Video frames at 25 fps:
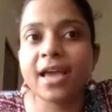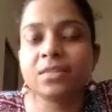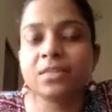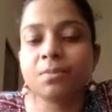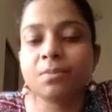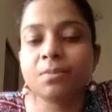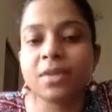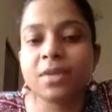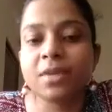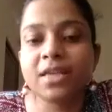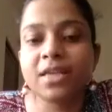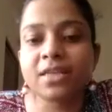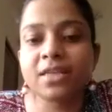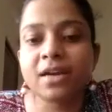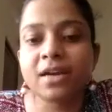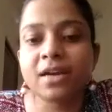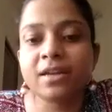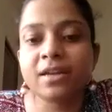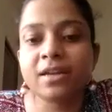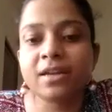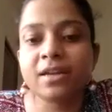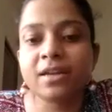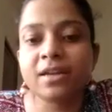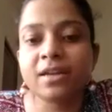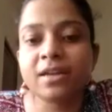please
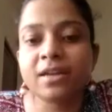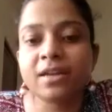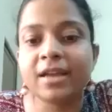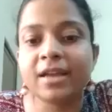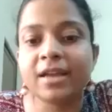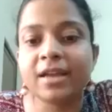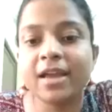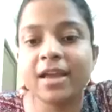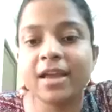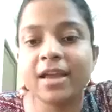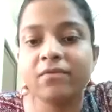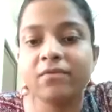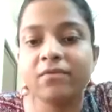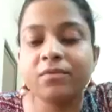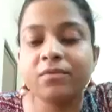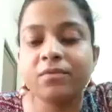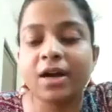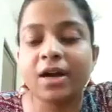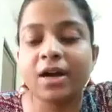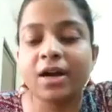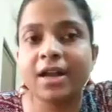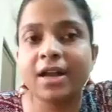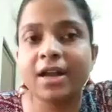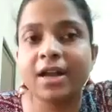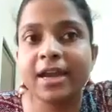
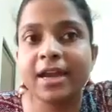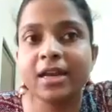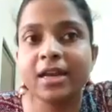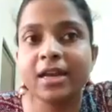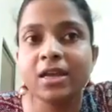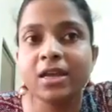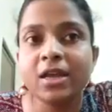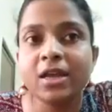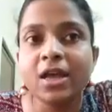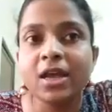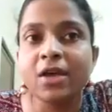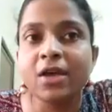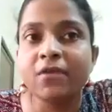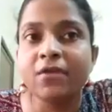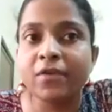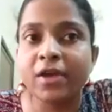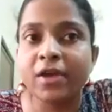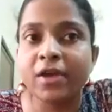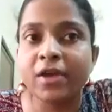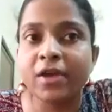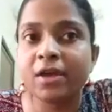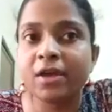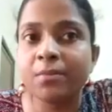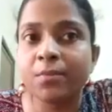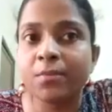underline, very
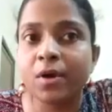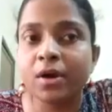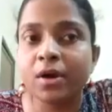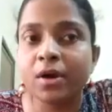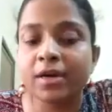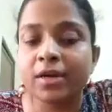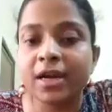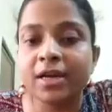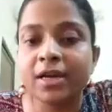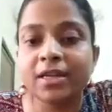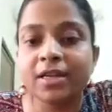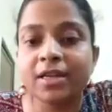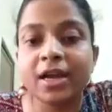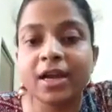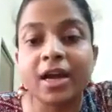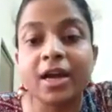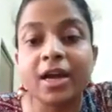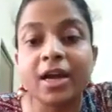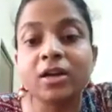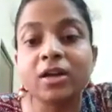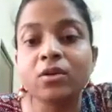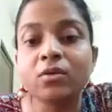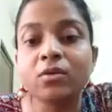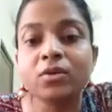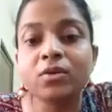important, the
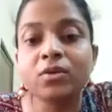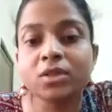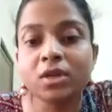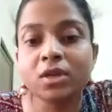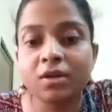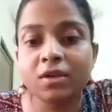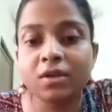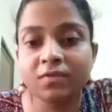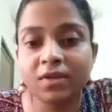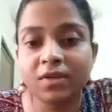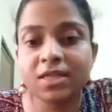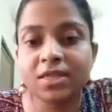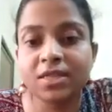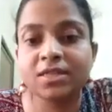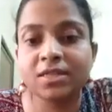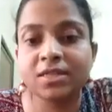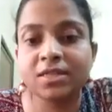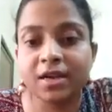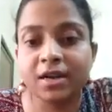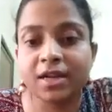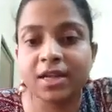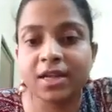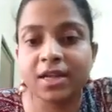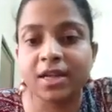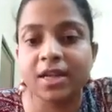conclusion of the
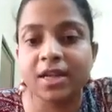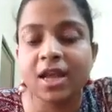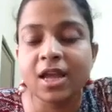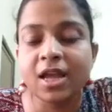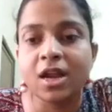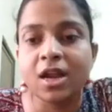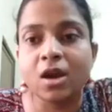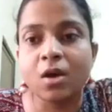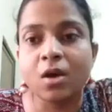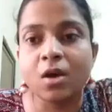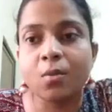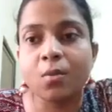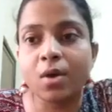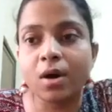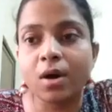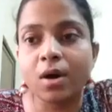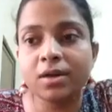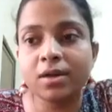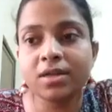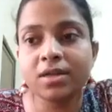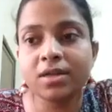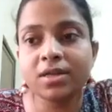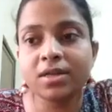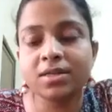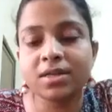study. Now what
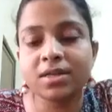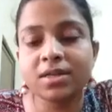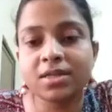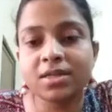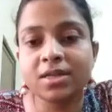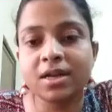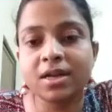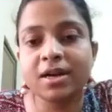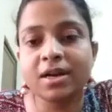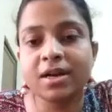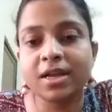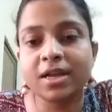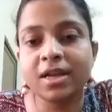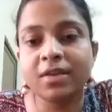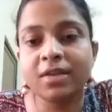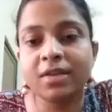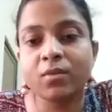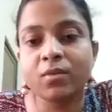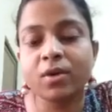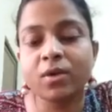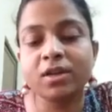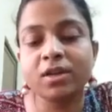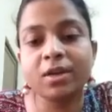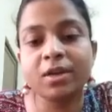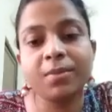this study,
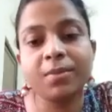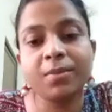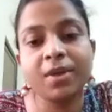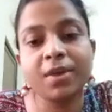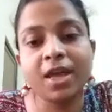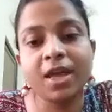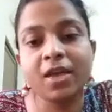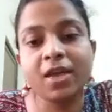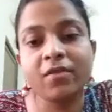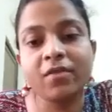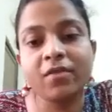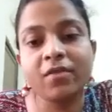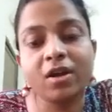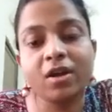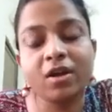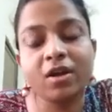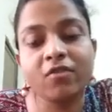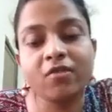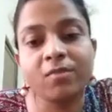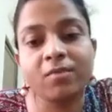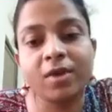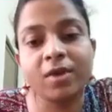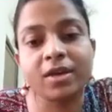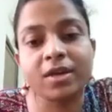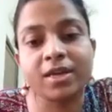what the behavior of
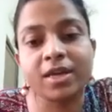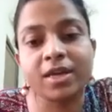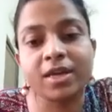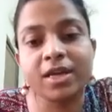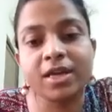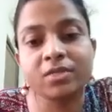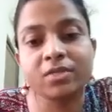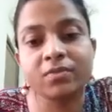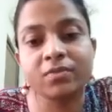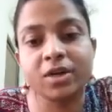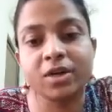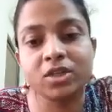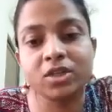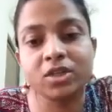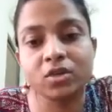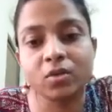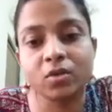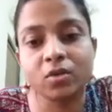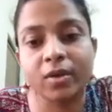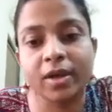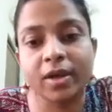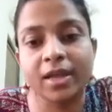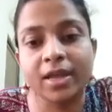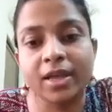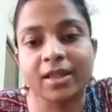monkeys were
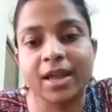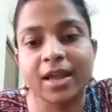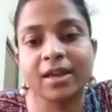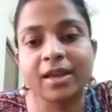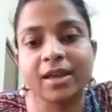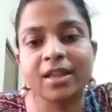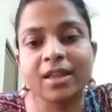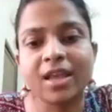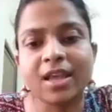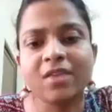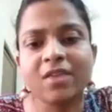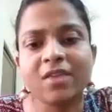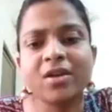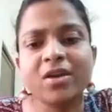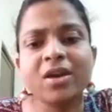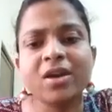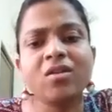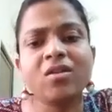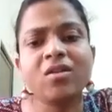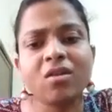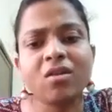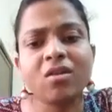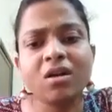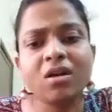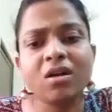showing, that they were
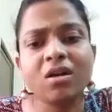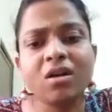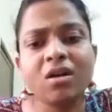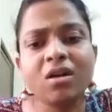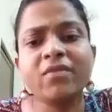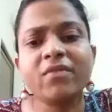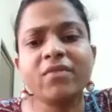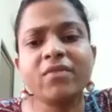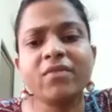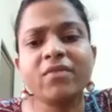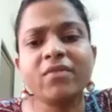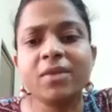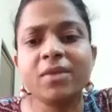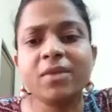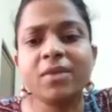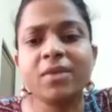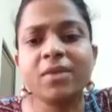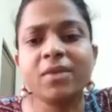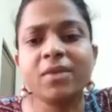not very much,